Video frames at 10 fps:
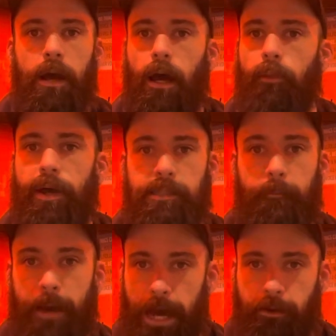Otherwise, the
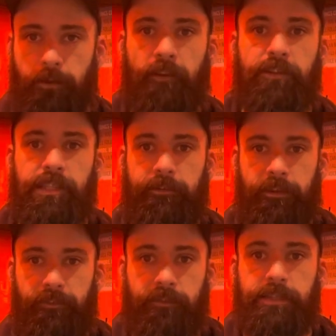pattern of every
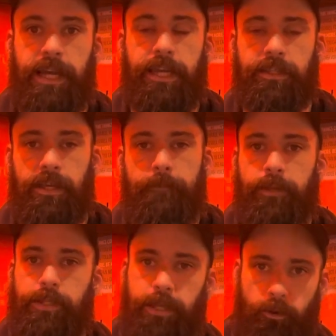75 seconds
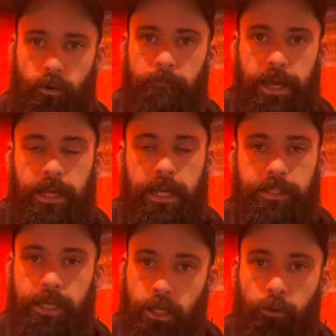is gonna remain
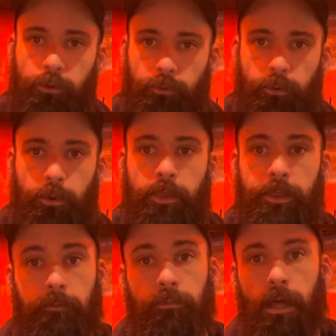as they go through
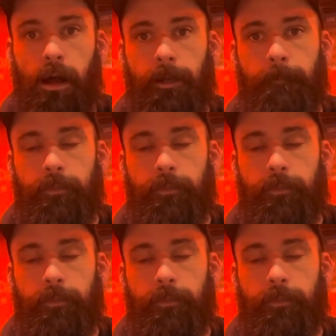their block.